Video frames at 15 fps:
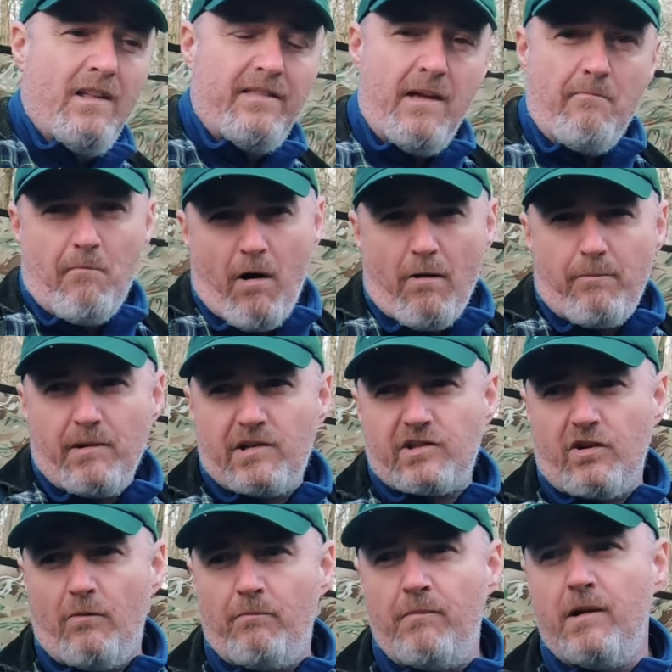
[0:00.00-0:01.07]
there might be
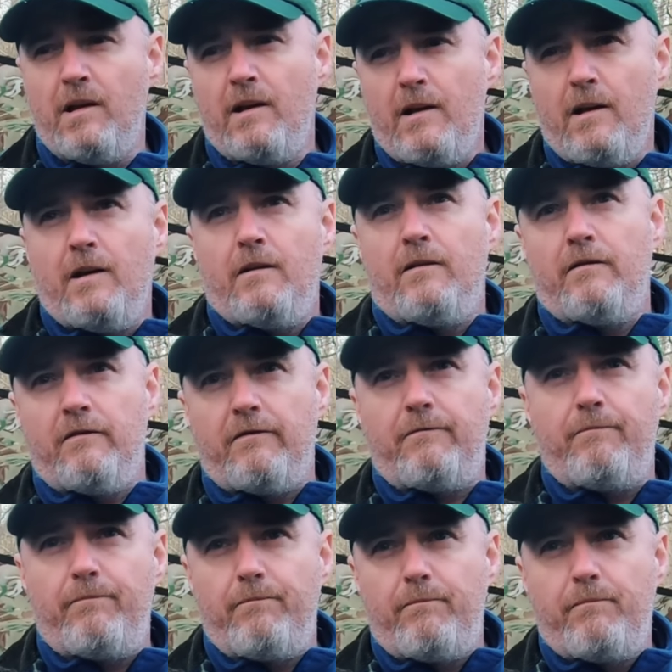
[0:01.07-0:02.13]
some
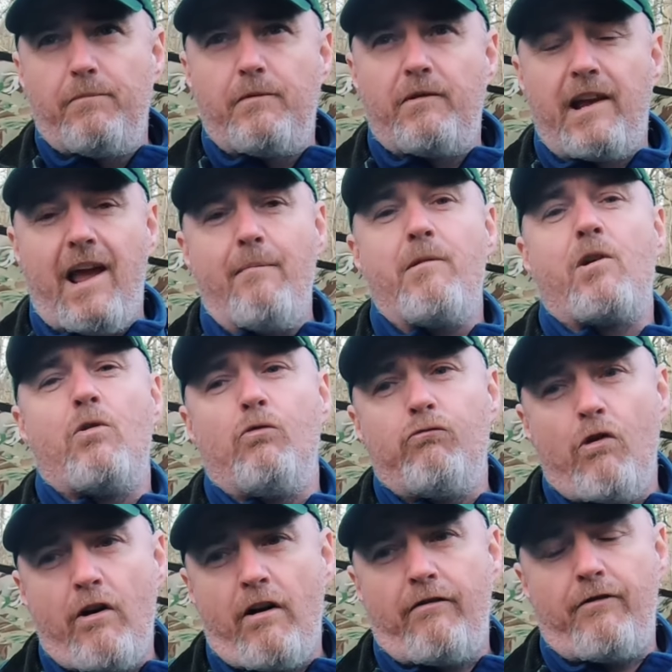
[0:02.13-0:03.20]
chemical
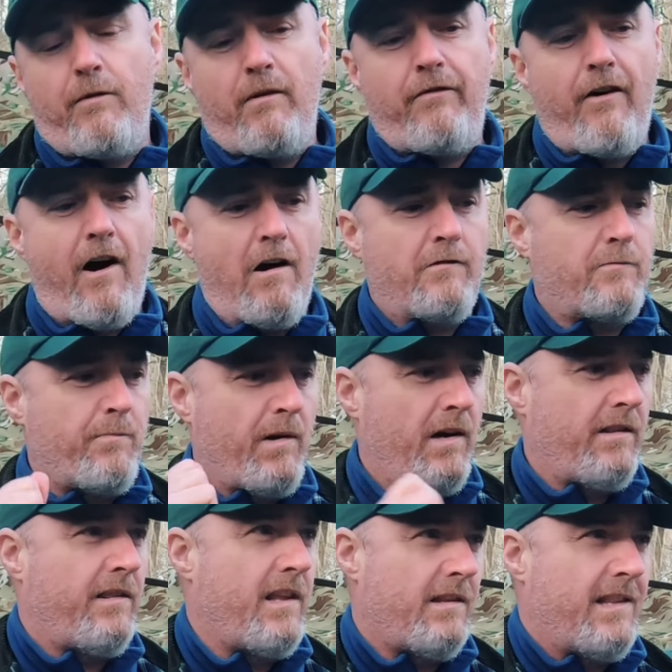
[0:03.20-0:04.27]
runoff from the farms,
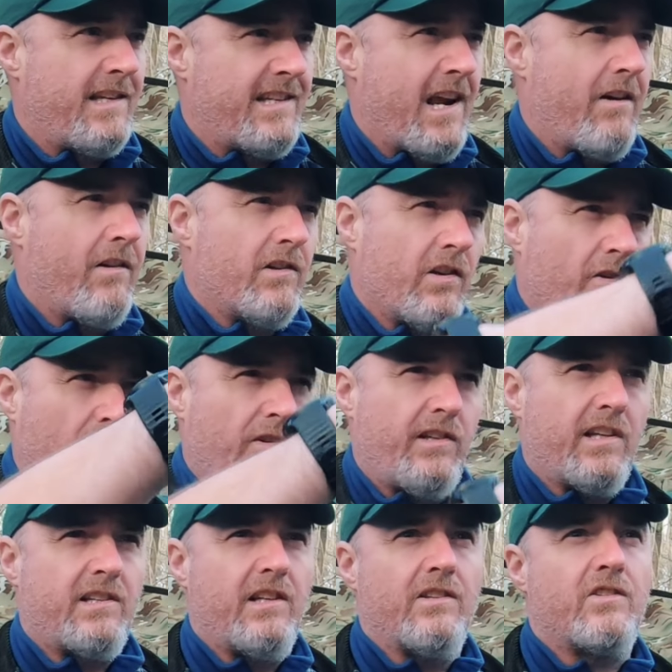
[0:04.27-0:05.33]
but this area is a good
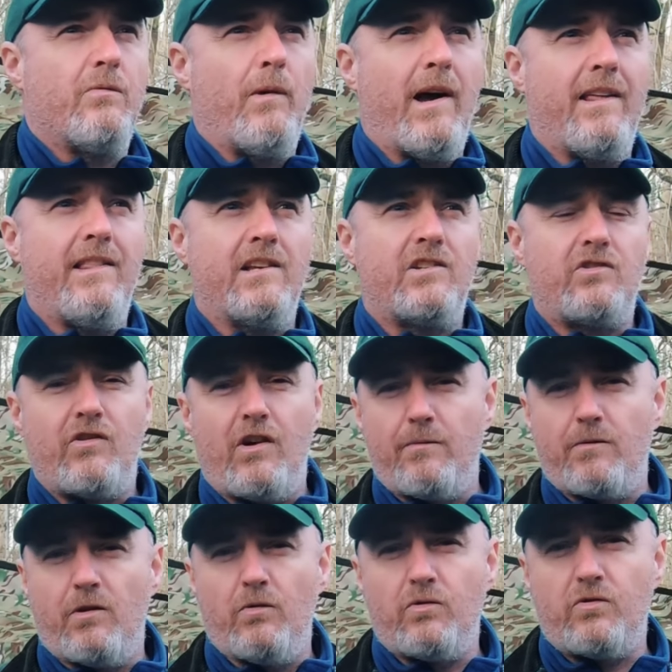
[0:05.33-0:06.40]
distance away and there's
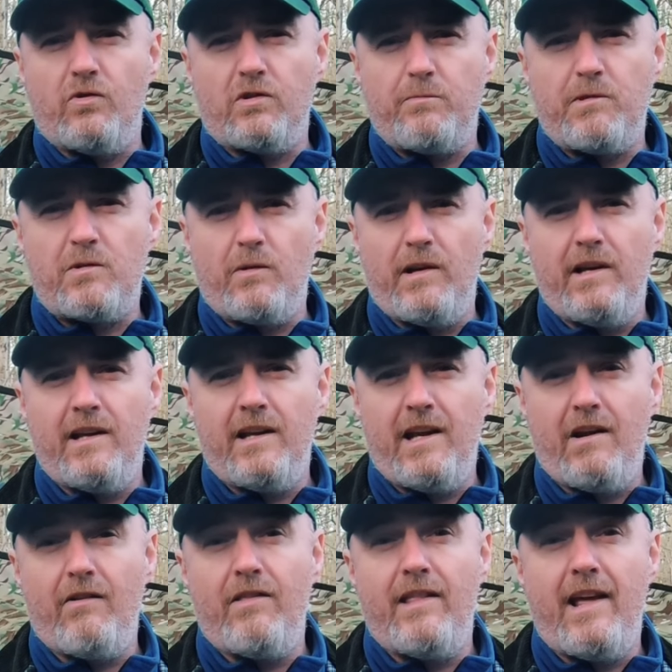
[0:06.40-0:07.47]
streams and all sorts between
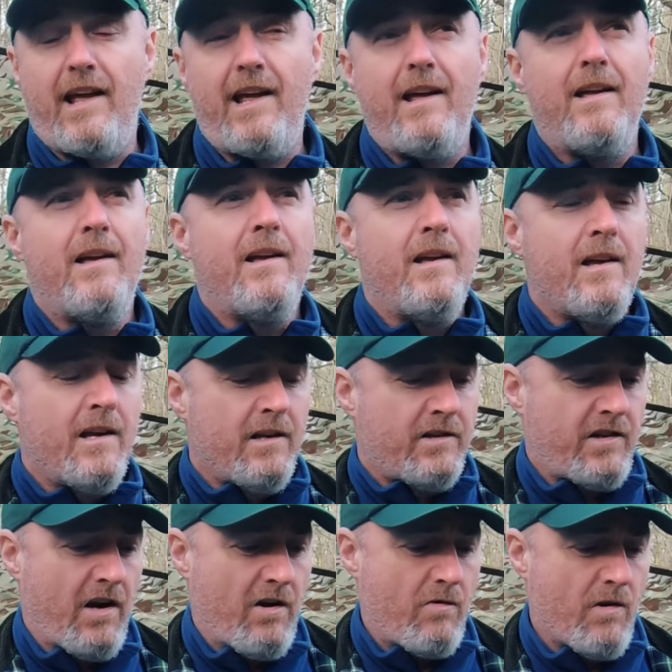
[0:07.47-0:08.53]
here and there,
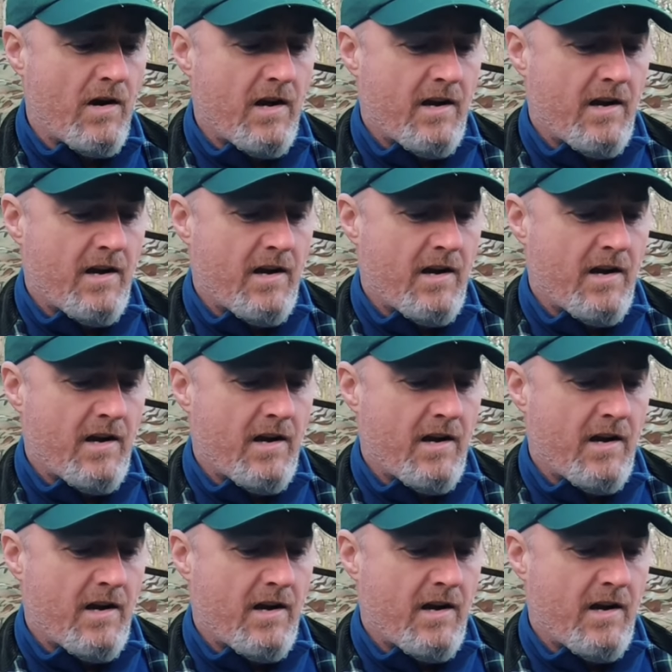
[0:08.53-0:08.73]
so